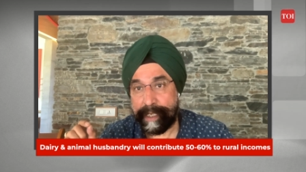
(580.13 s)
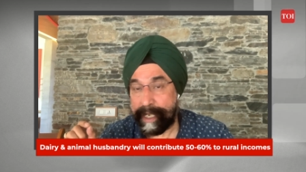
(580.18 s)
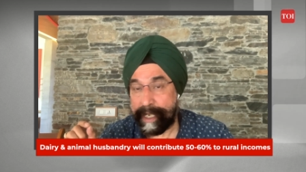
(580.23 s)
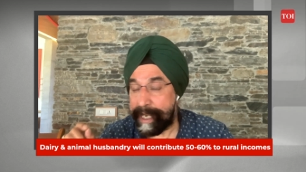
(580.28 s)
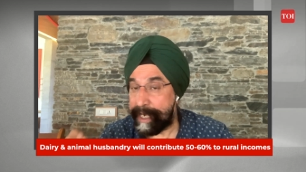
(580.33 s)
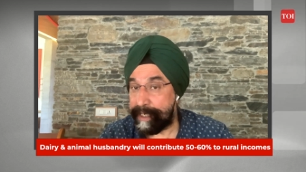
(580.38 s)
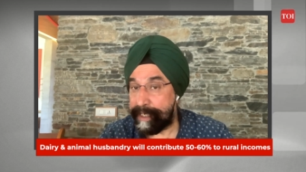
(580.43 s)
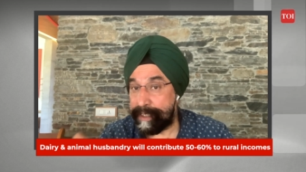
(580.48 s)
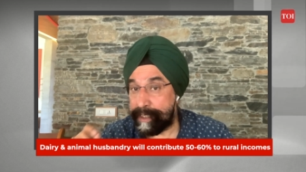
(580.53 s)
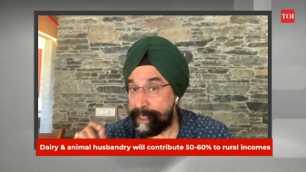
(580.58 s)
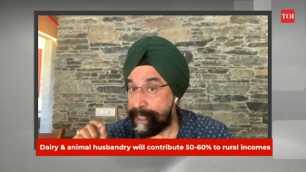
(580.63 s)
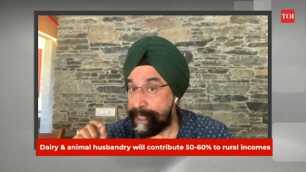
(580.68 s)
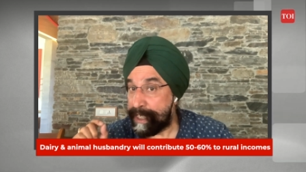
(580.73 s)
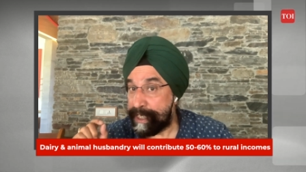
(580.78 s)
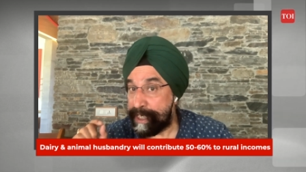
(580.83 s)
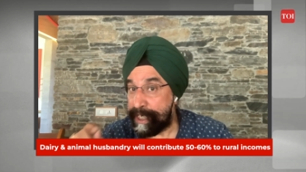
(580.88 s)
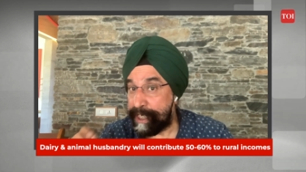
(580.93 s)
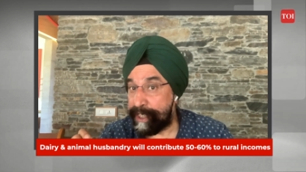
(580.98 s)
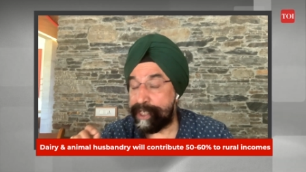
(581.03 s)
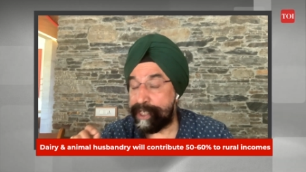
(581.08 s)
And
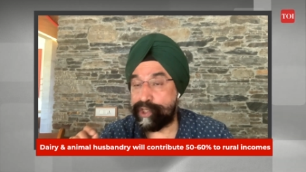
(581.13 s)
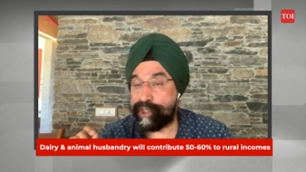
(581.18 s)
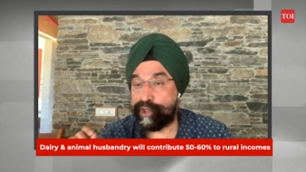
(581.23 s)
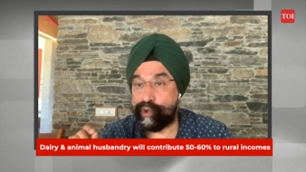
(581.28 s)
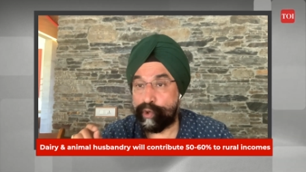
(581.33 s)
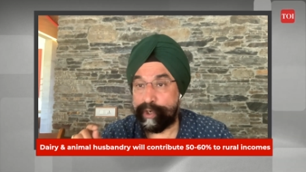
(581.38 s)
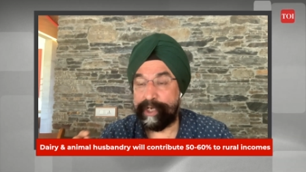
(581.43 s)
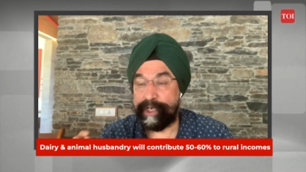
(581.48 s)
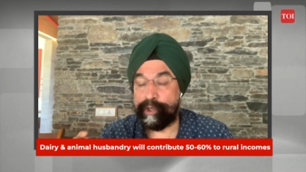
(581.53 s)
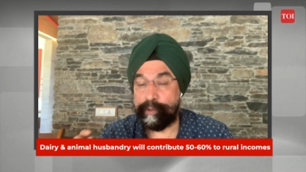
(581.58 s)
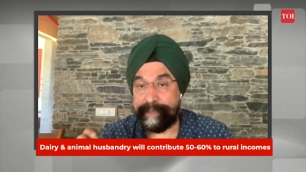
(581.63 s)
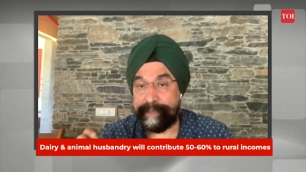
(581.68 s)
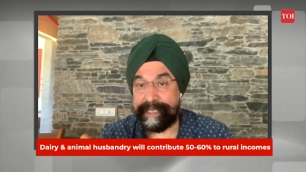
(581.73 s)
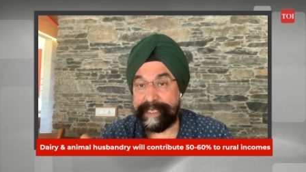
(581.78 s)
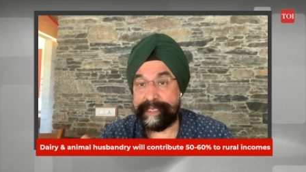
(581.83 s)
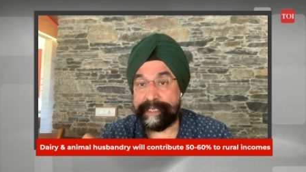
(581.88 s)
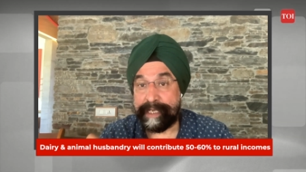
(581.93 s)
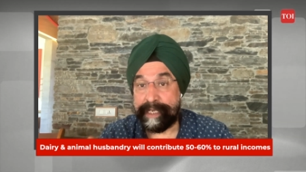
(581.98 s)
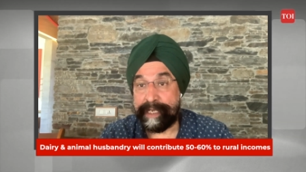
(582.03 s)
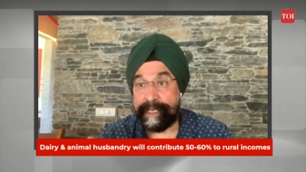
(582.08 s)
it is going to be